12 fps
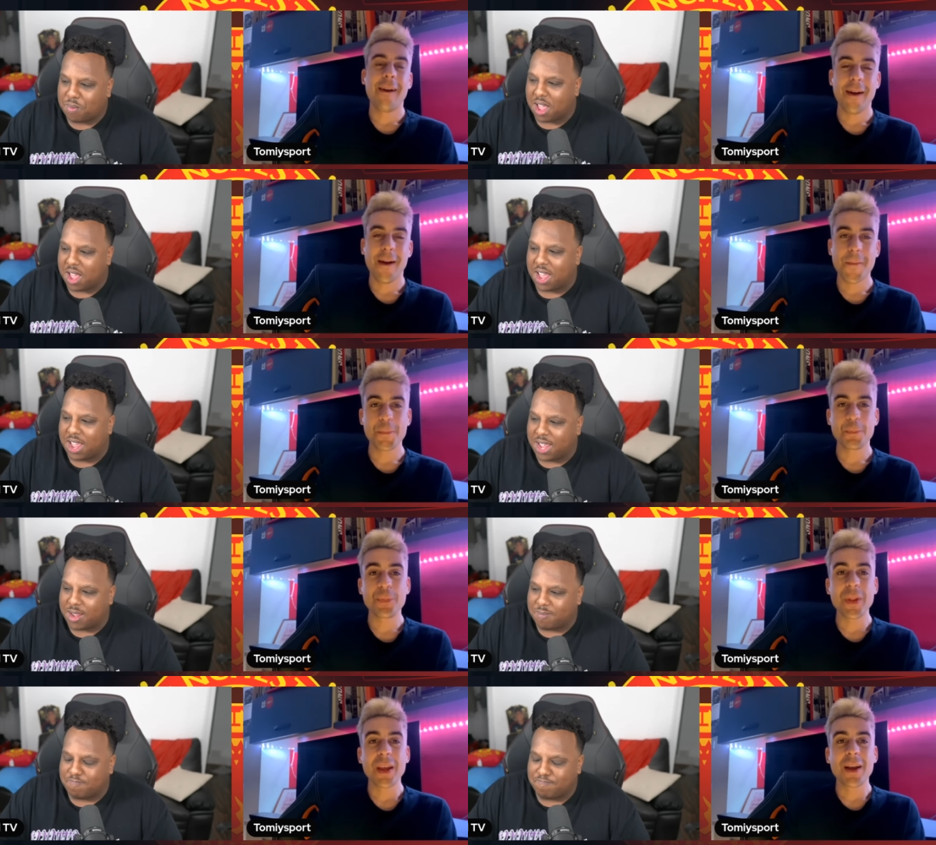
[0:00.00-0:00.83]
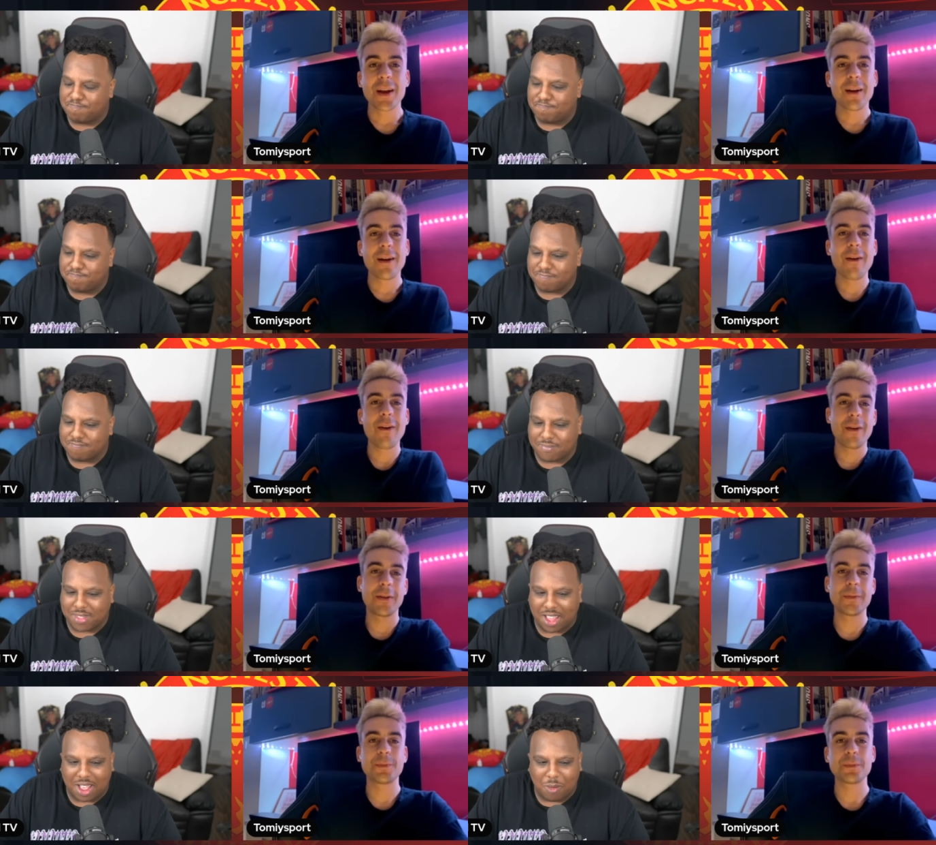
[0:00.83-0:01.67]
Speaker 1: Um,
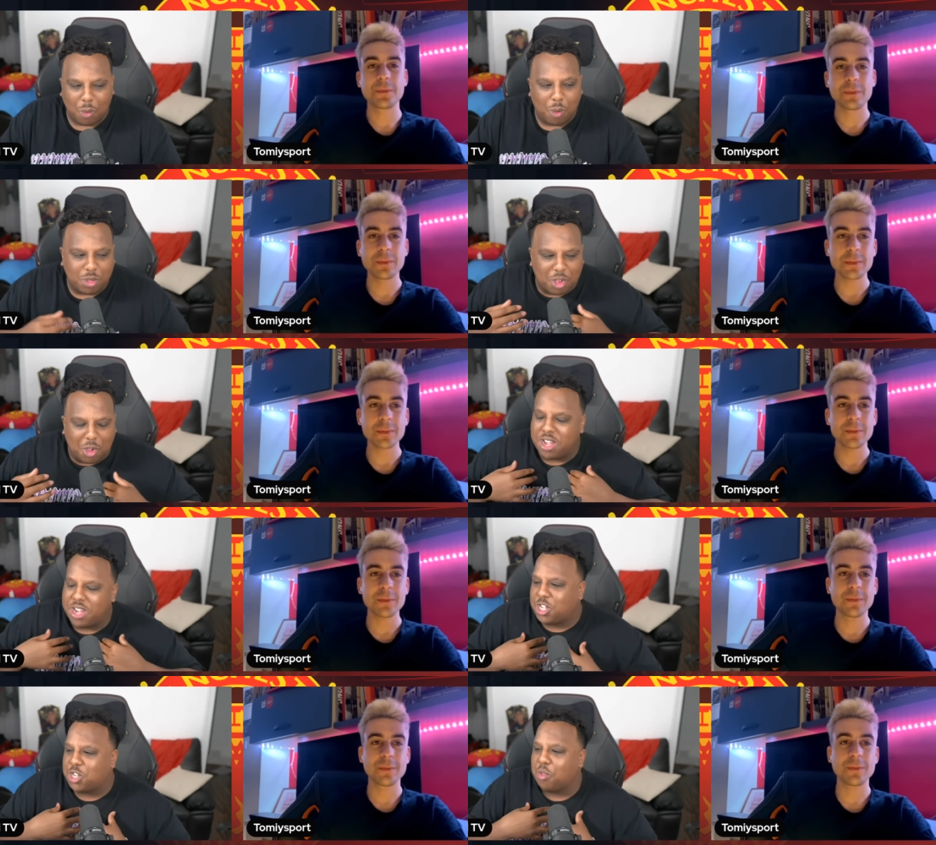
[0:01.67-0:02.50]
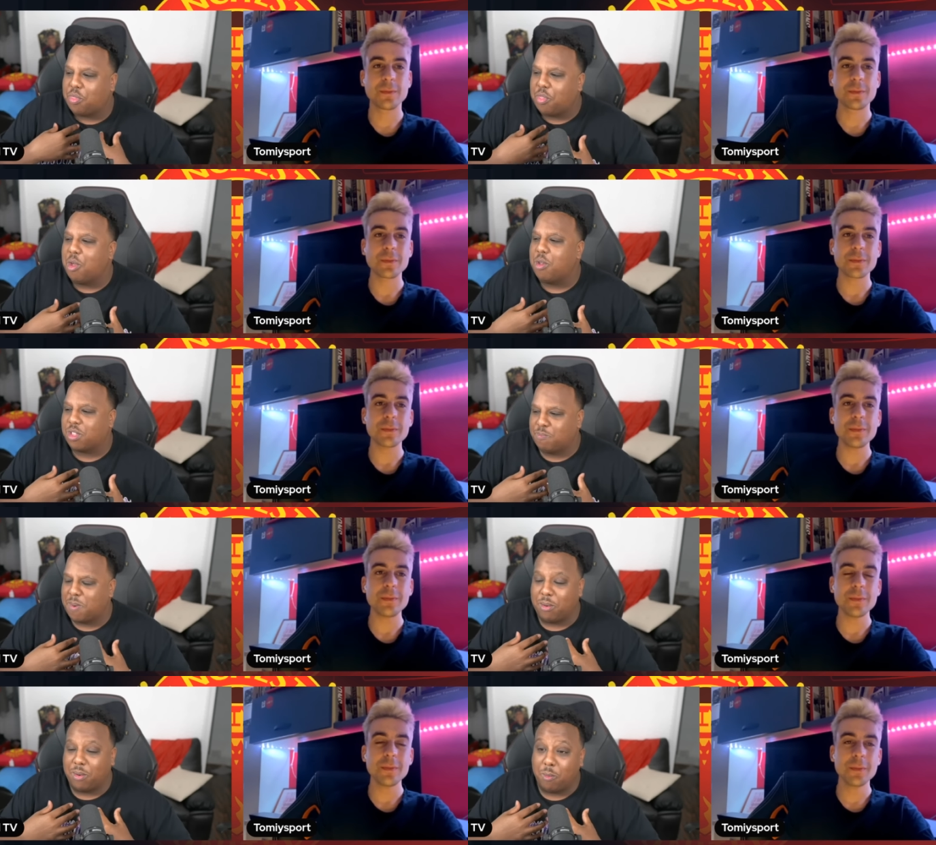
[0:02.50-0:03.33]
what was your initial thoughts,
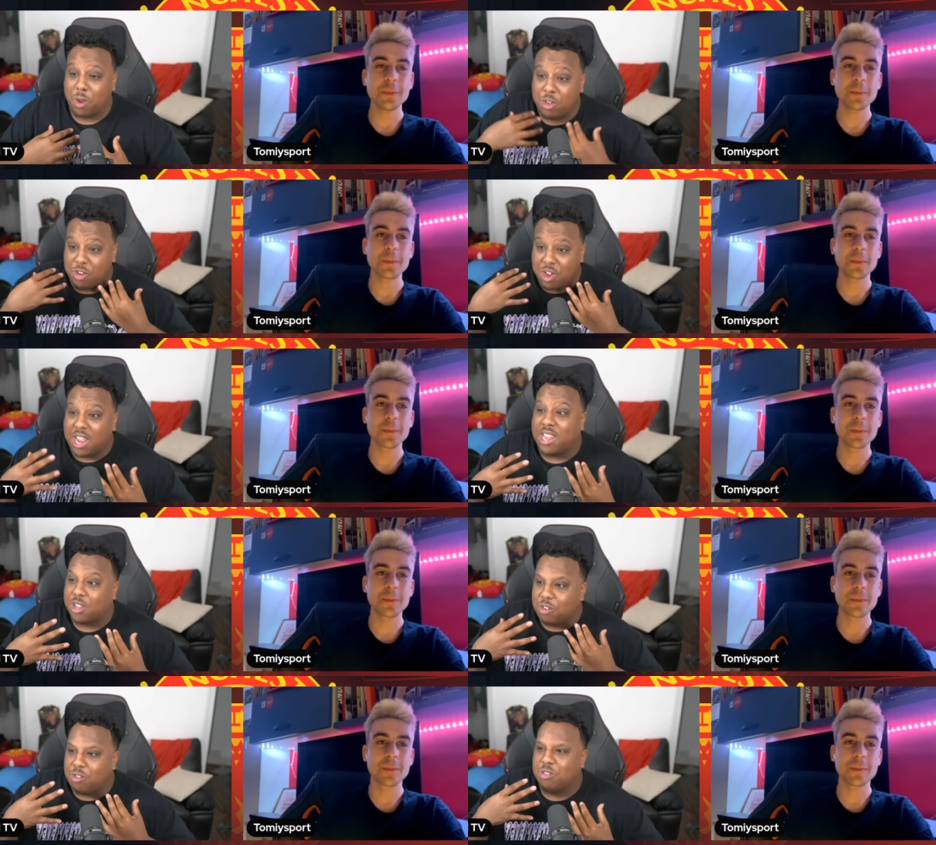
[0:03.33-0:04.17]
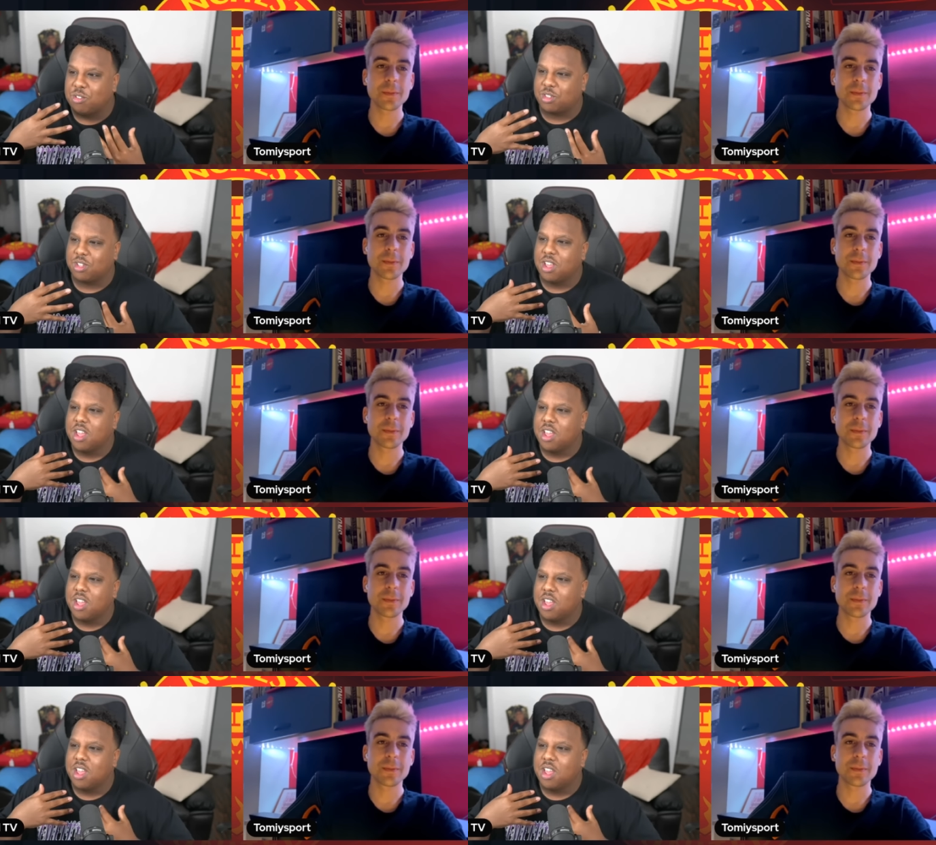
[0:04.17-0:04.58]
by the way, when you hear the news